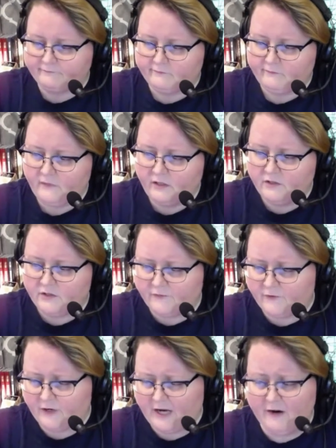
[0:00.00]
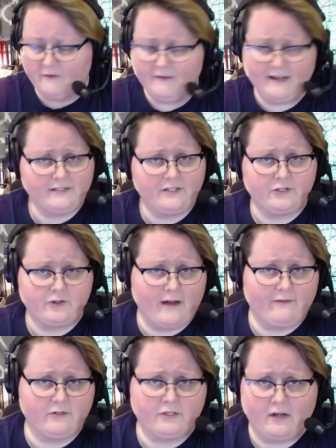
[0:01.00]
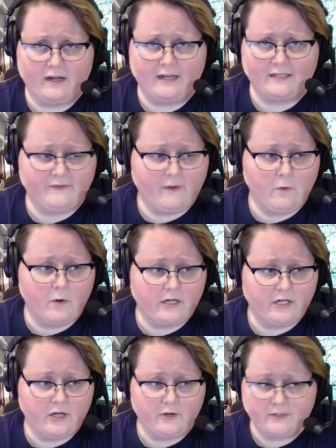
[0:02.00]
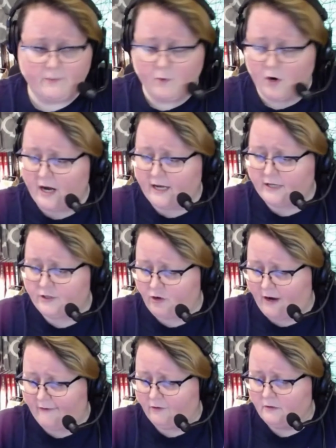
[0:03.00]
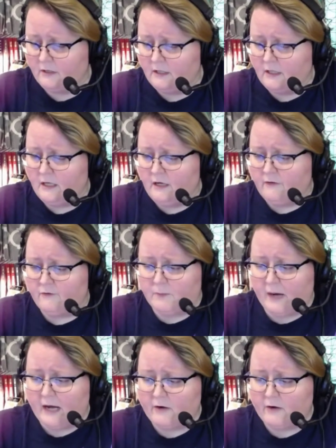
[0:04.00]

So for caravans and travel, so I guess if I wanted to go somewhere, I could travel. For pottery and